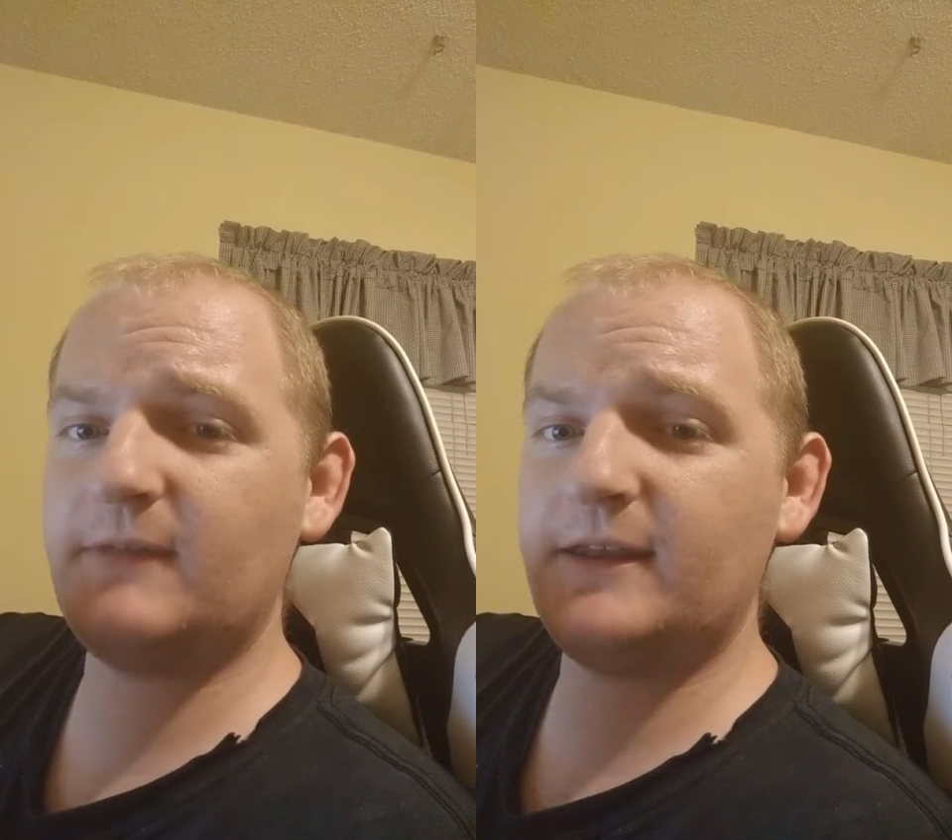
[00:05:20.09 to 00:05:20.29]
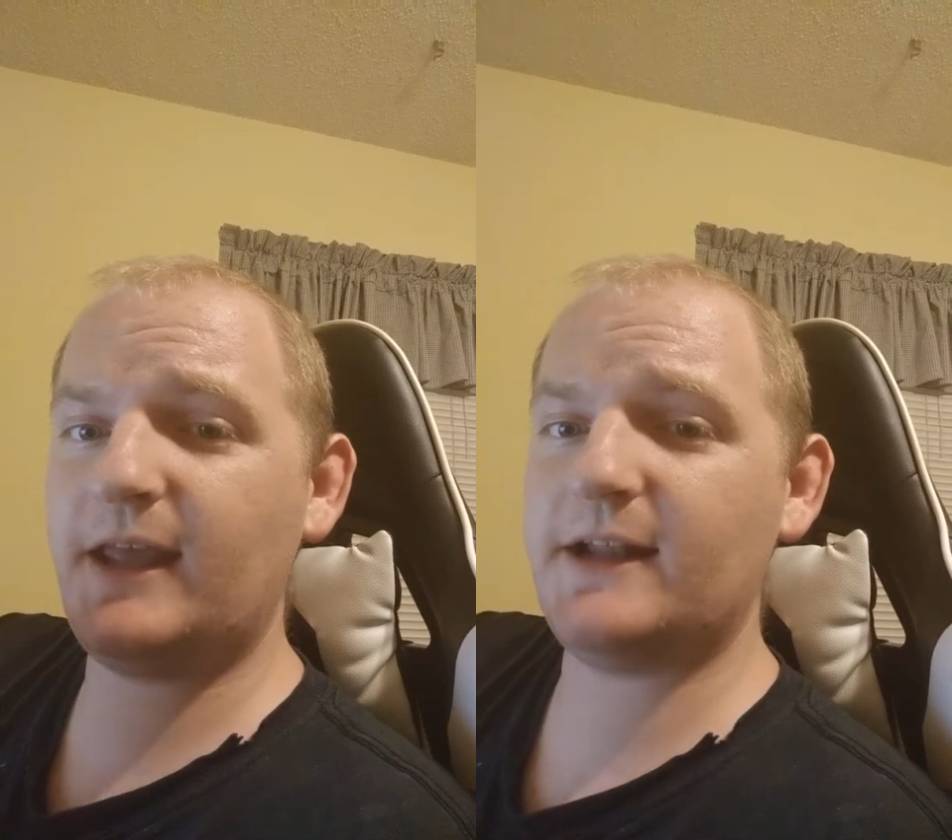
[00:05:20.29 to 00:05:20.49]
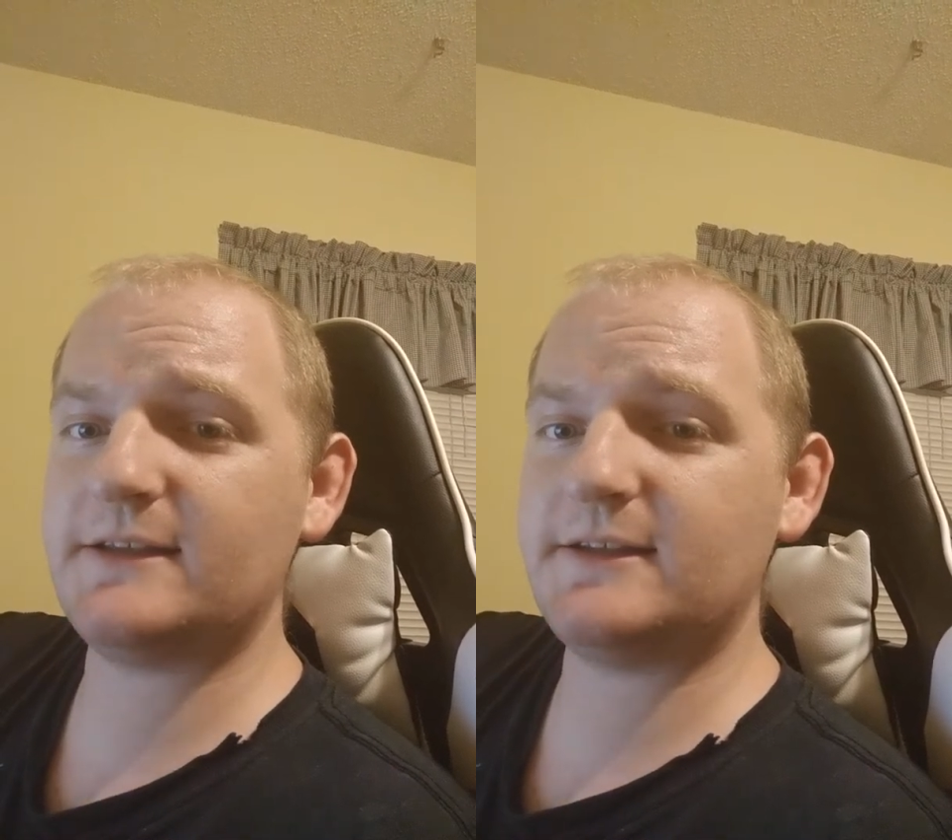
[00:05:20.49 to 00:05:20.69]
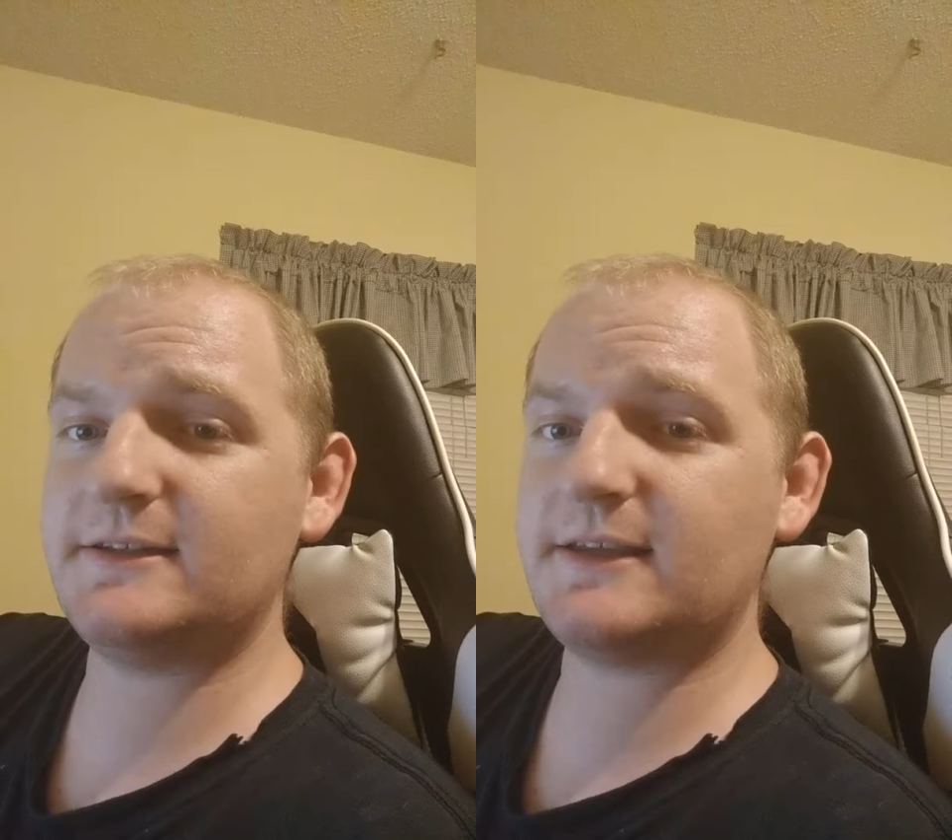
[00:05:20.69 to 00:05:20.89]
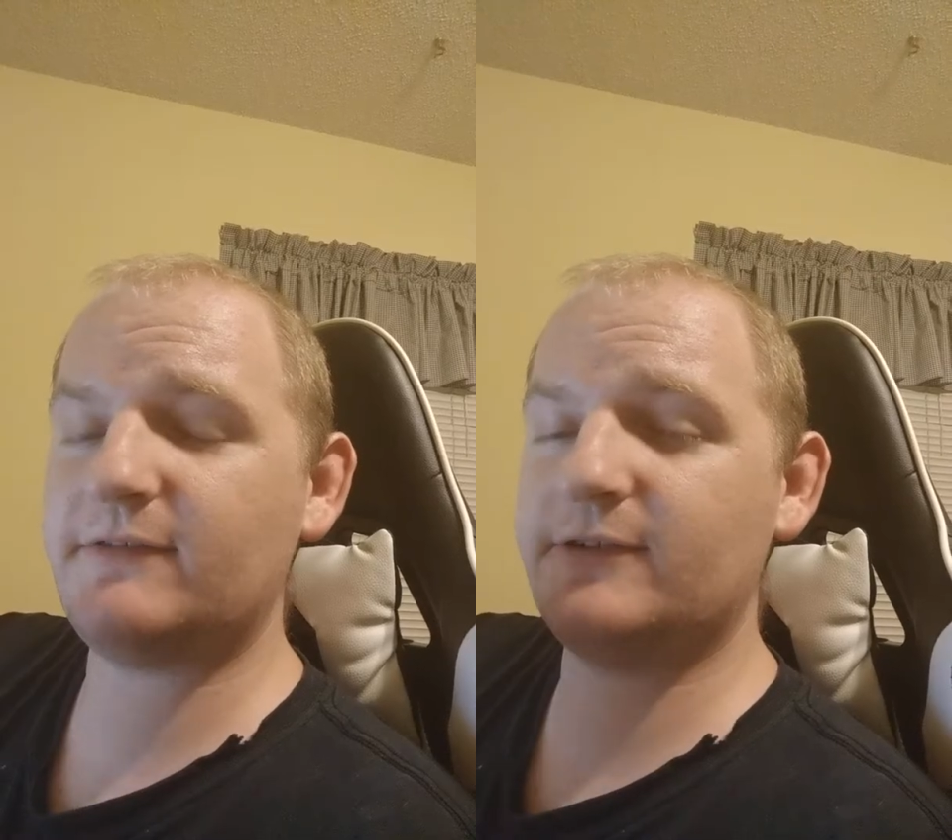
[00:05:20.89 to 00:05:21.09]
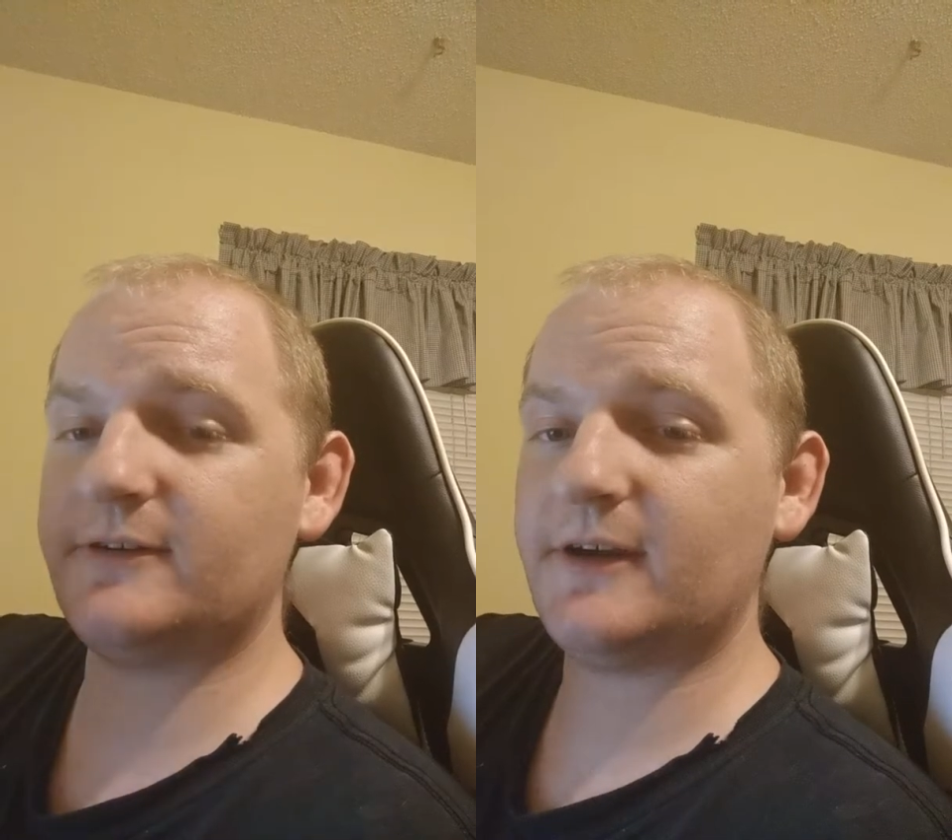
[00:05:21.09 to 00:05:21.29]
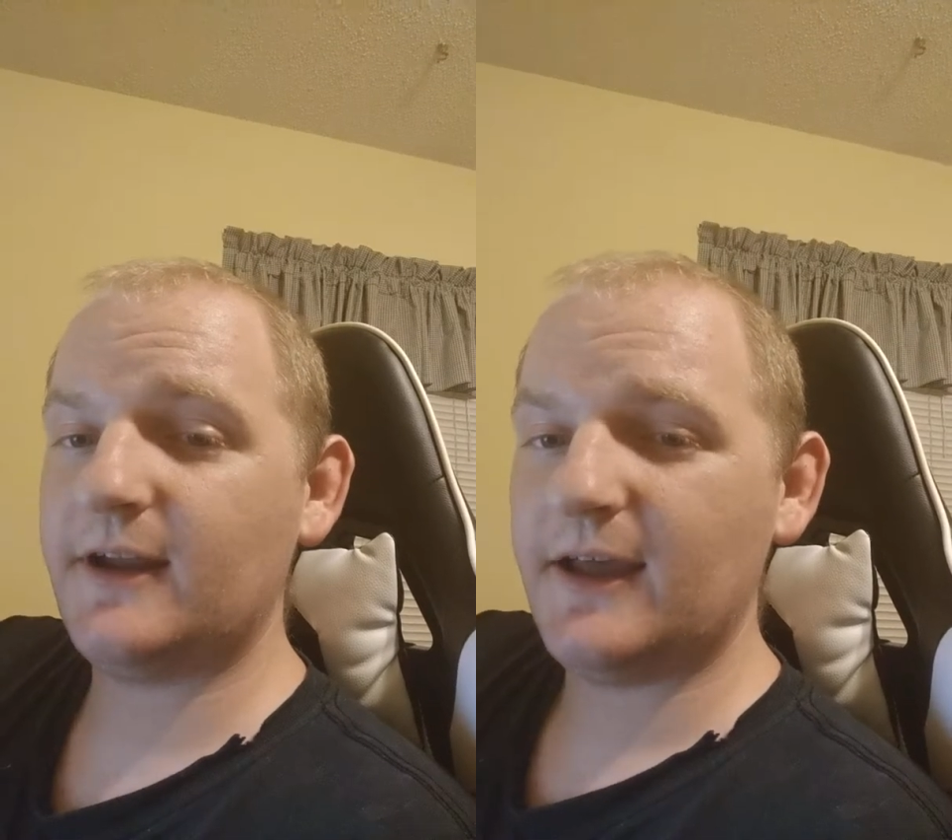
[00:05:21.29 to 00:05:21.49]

analysis after